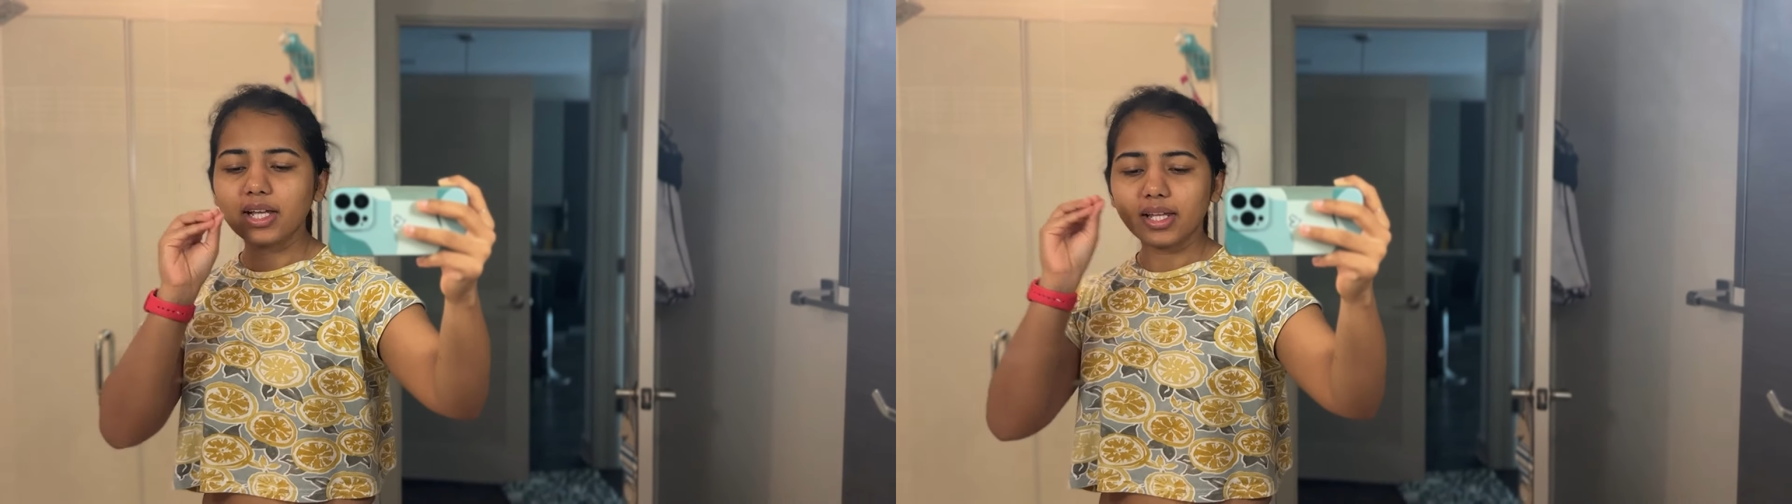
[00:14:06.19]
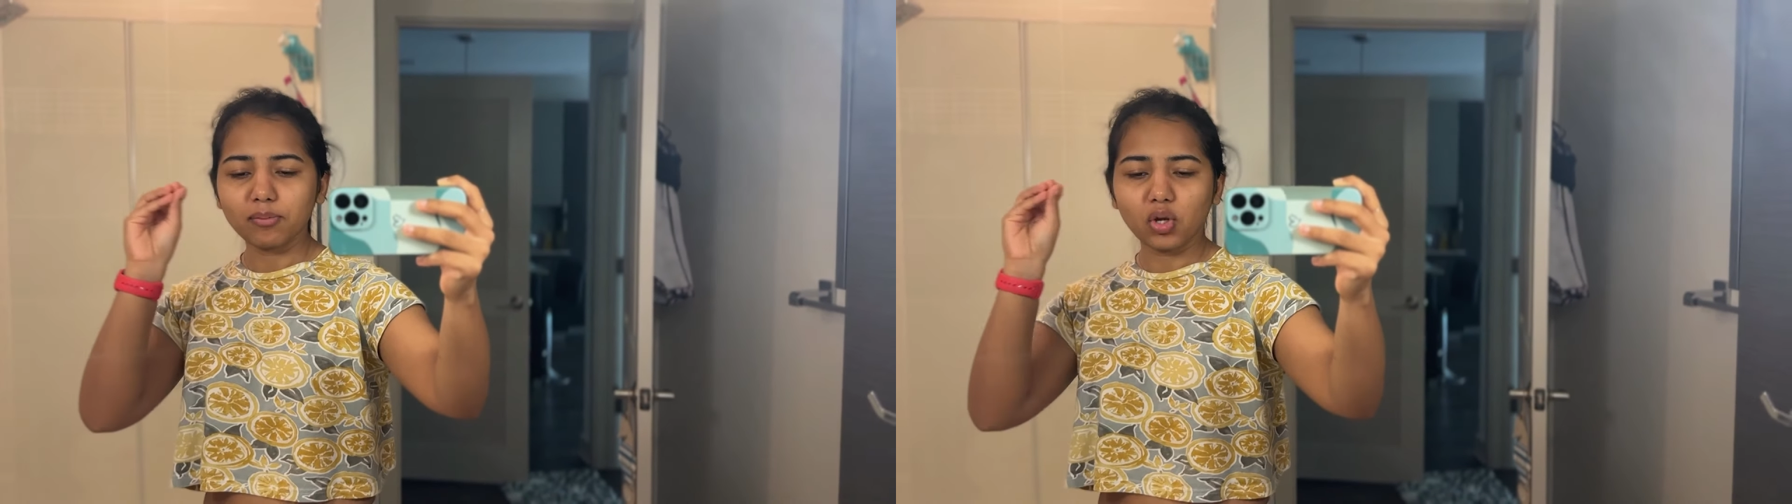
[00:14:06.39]

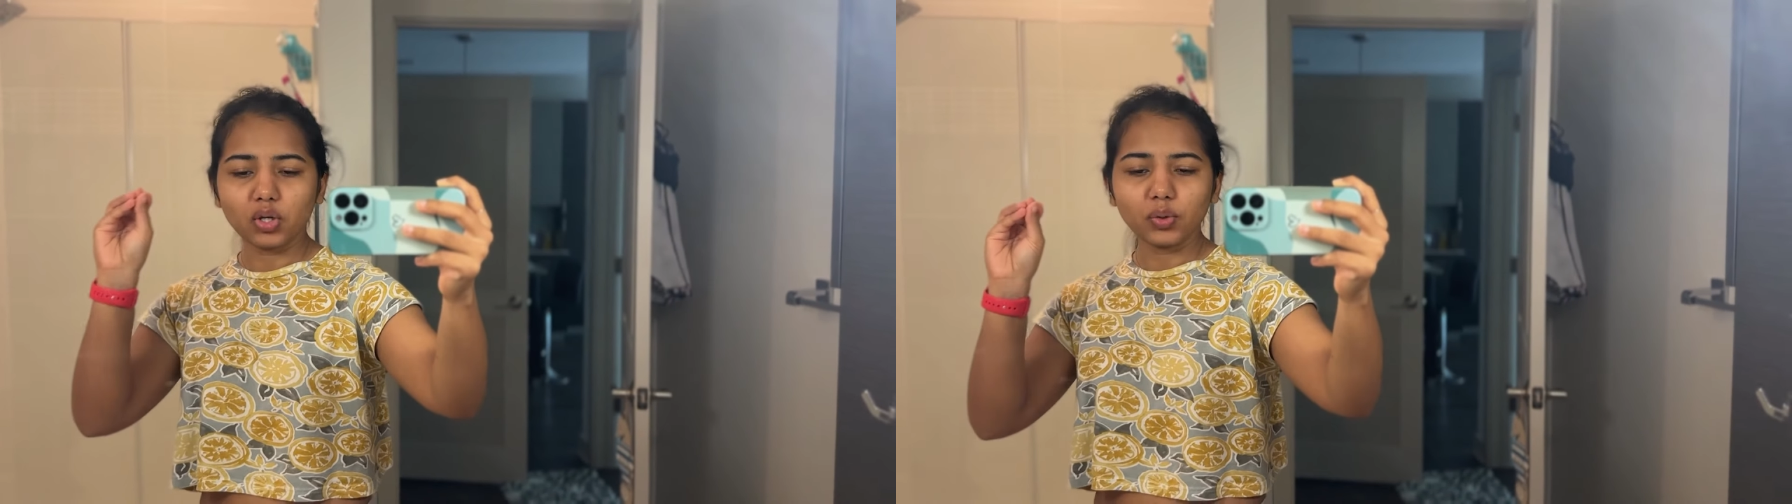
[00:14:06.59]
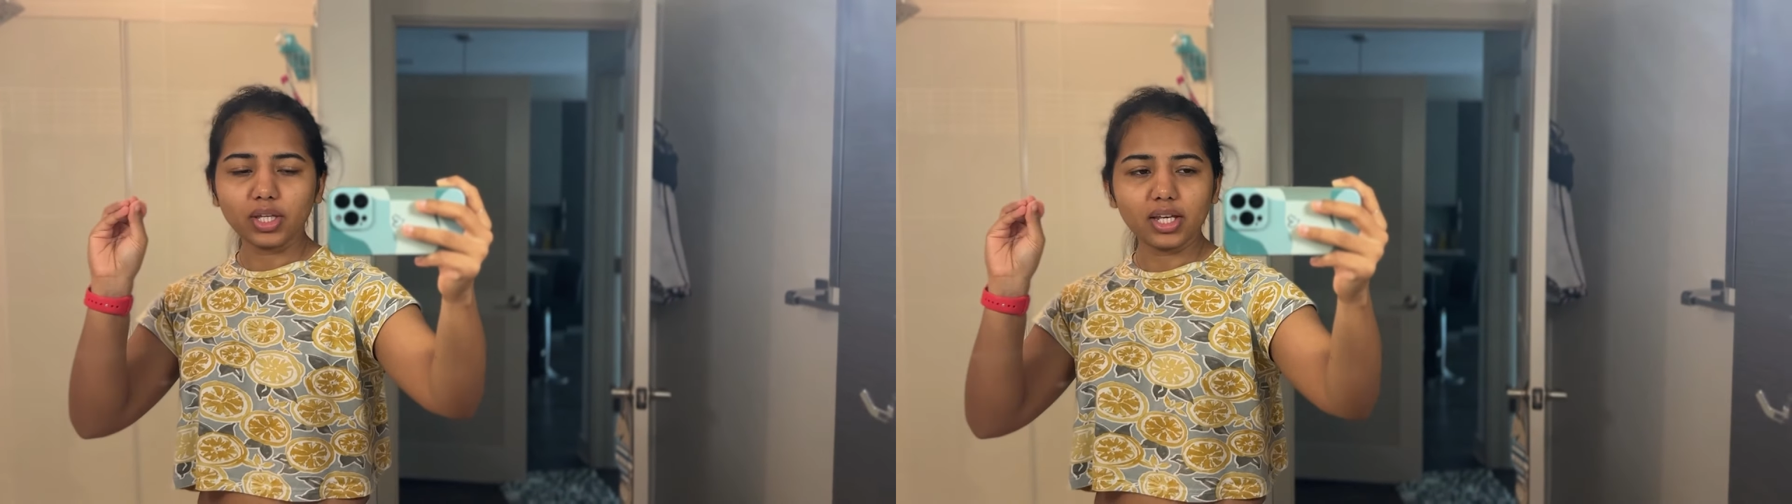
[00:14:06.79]
that I'm
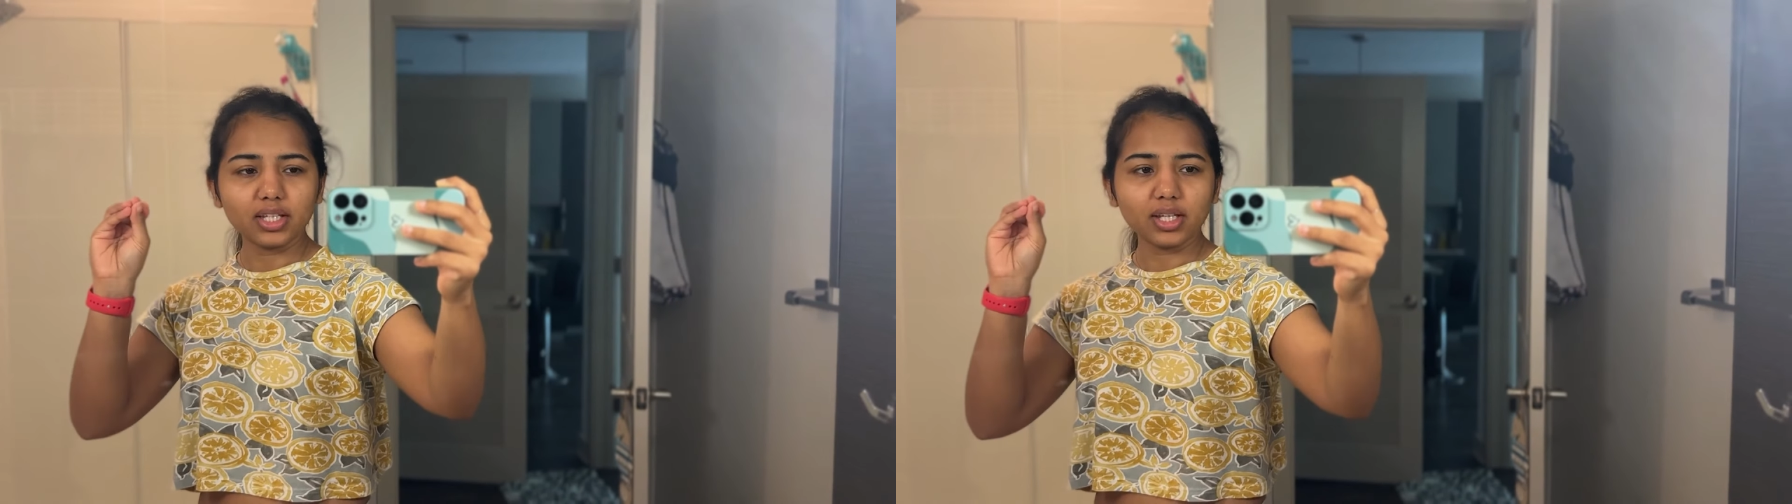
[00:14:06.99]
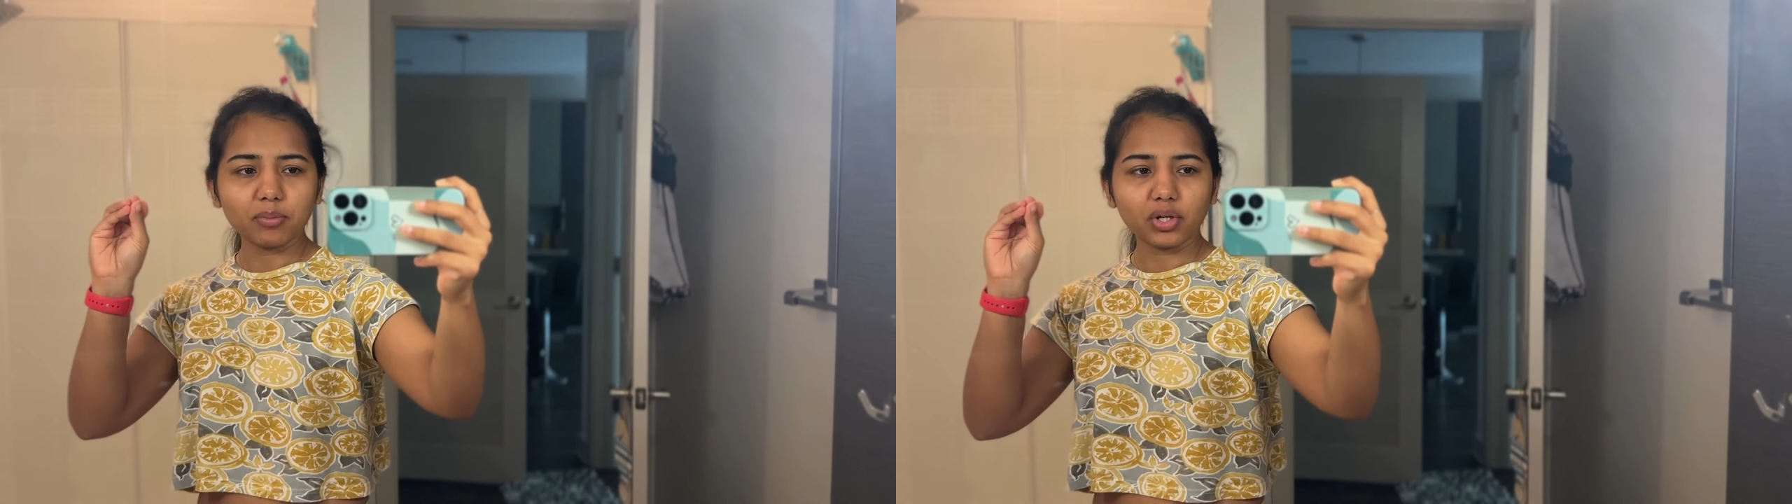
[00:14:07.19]
not doing
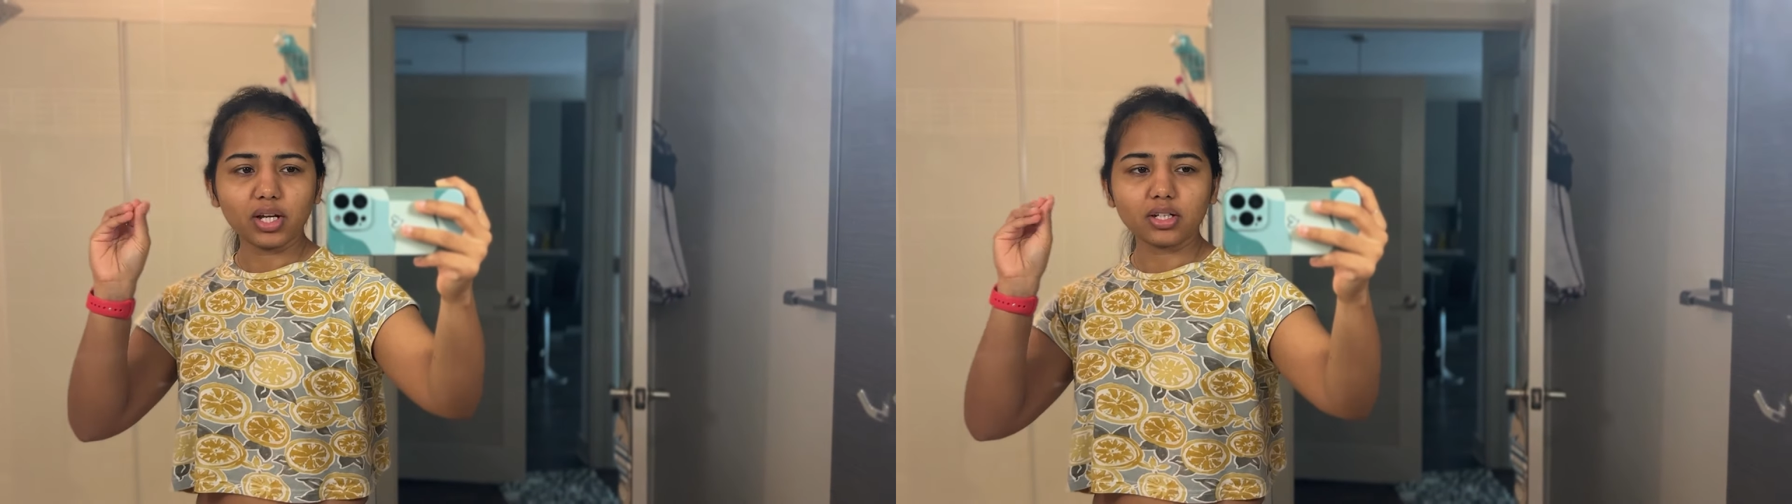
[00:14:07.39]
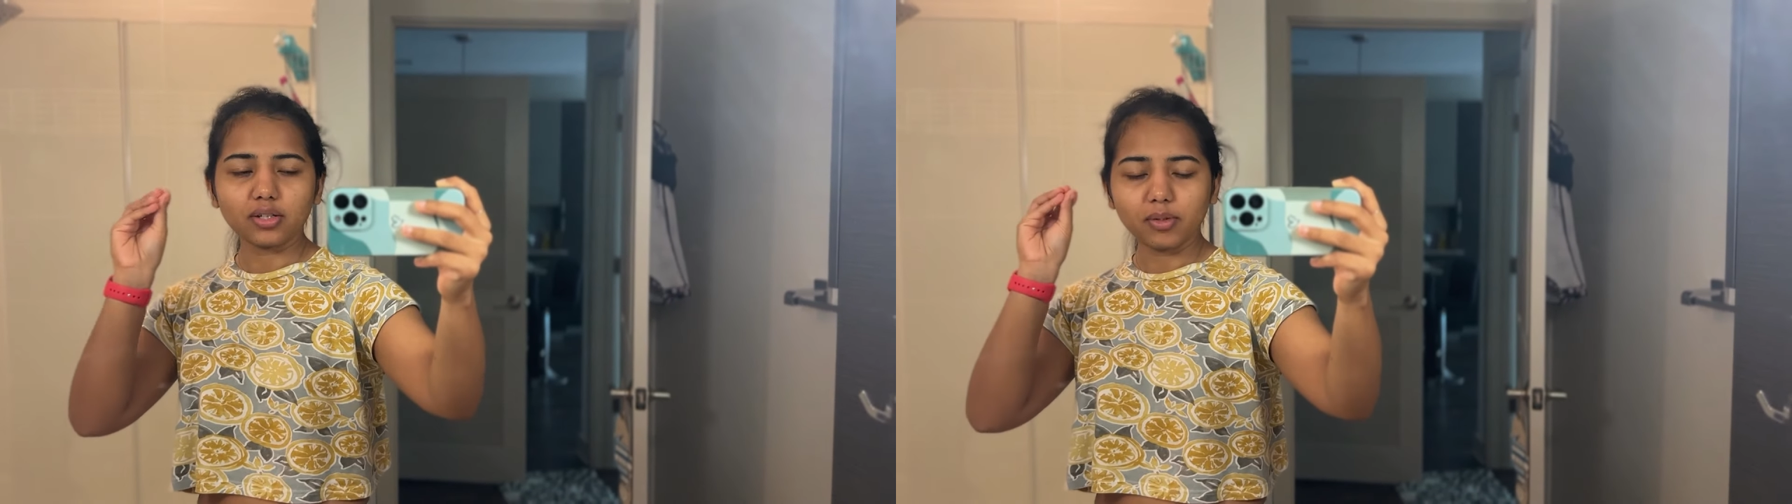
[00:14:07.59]
anything productive.